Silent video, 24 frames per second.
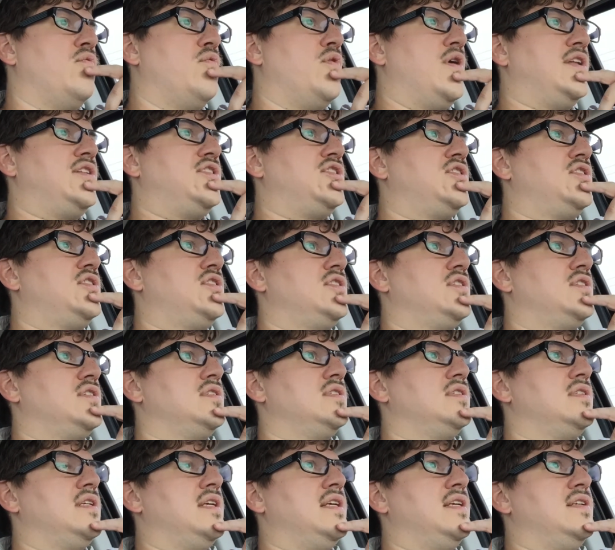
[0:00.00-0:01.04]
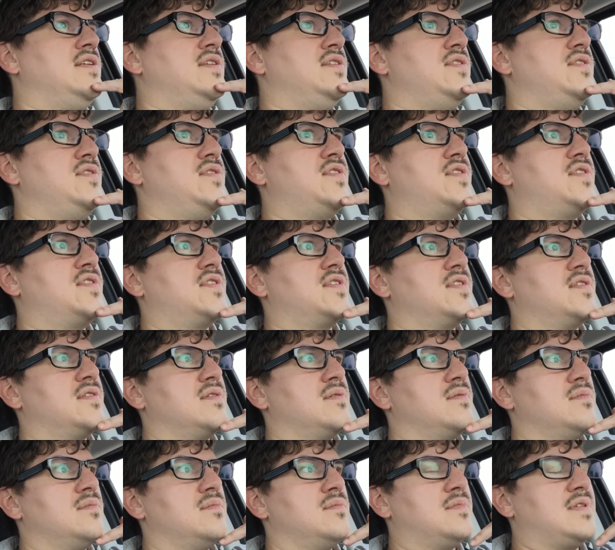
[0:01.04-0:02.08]
which is
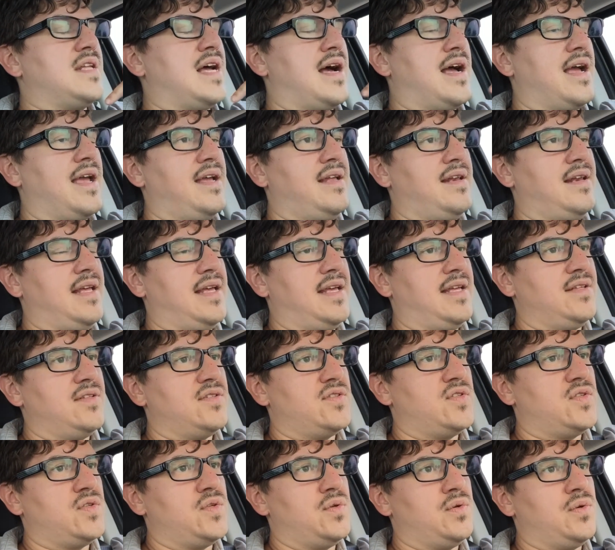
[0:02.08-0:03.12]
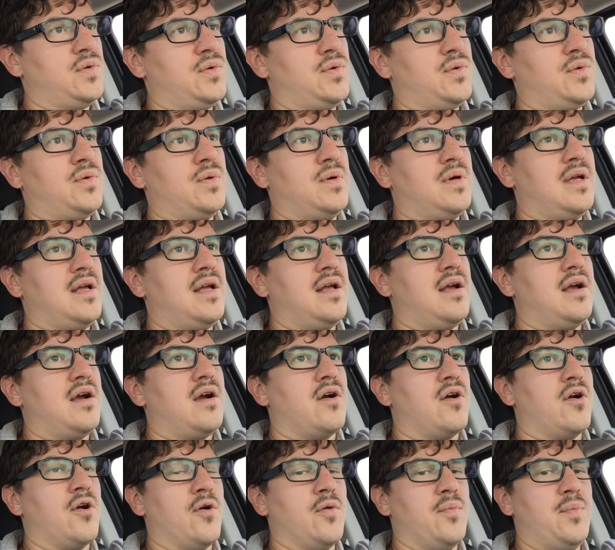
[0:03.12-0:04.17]
tying into
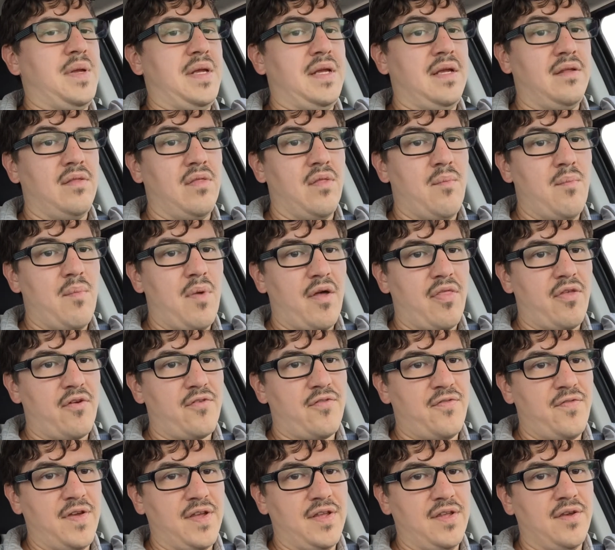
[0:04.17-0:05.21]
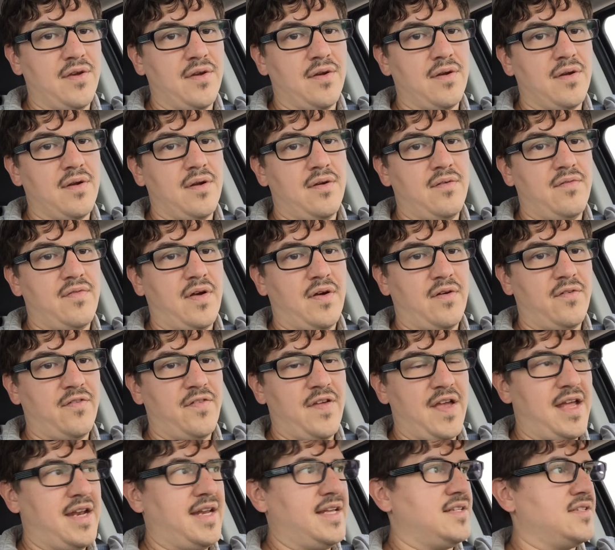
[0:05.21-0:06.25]
her being the mother figure of Elle
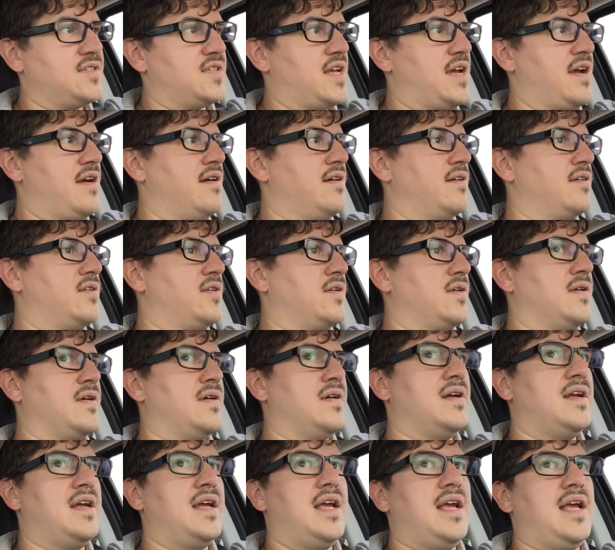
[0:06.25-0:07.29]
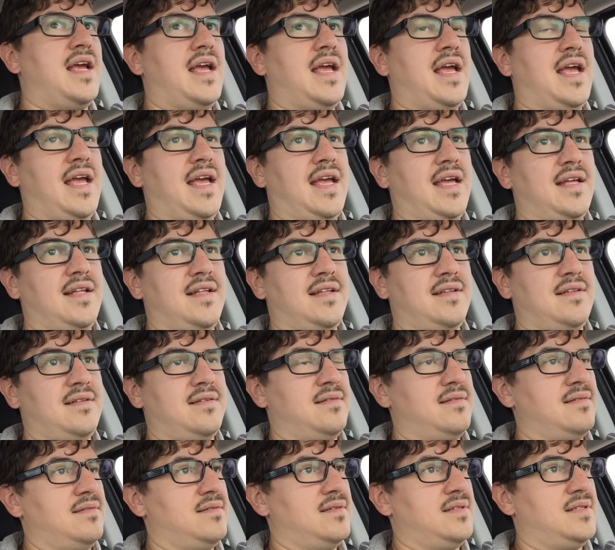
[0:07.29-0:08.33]
Fanning's character,
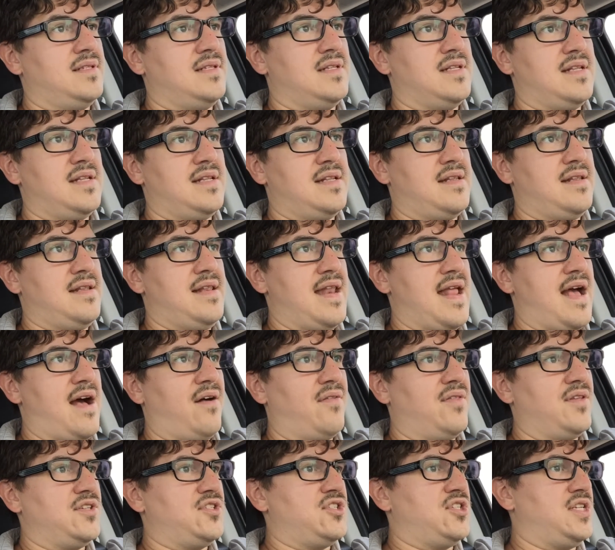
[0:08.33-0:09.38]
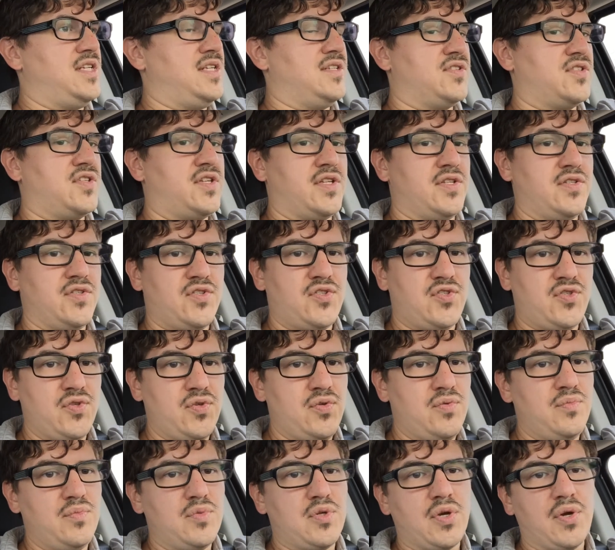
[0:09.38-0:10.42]
and now that she has
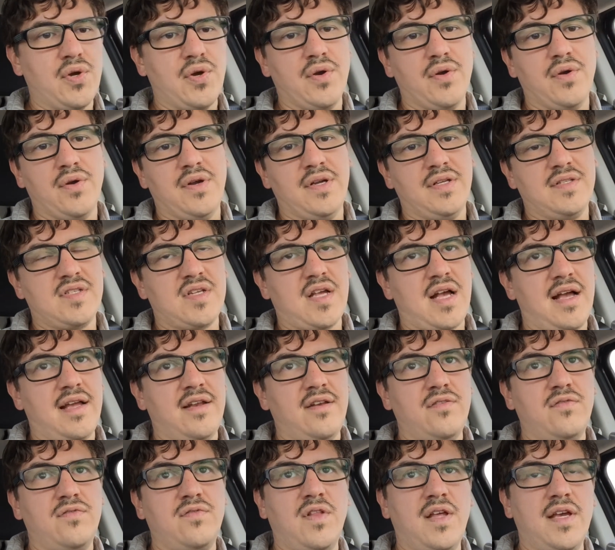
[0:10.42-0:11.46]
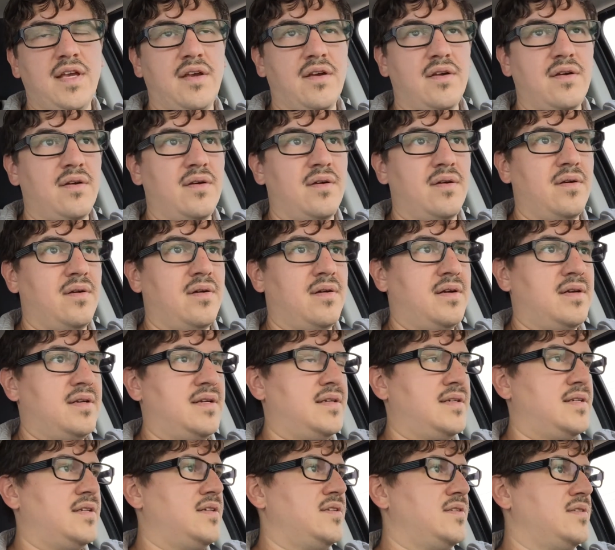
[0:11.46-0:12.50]
consumed her, it's kind of like
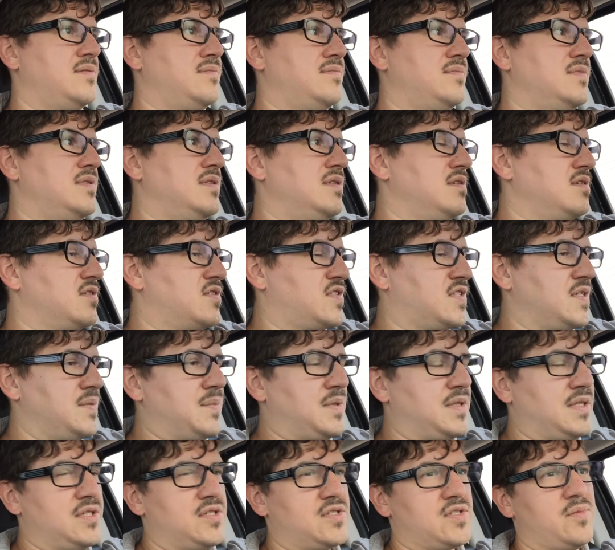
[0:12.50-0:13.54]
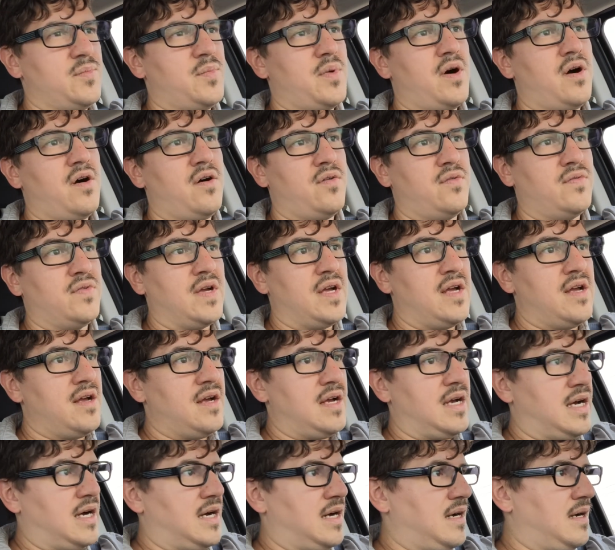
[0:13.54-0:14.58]
a symbolism of
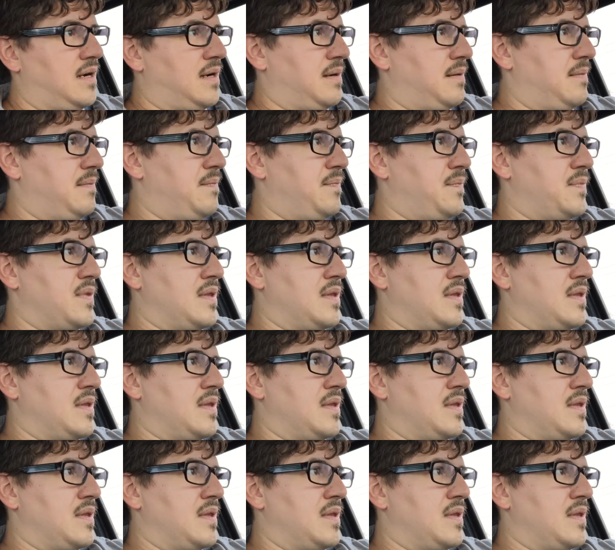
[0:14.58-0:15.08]
a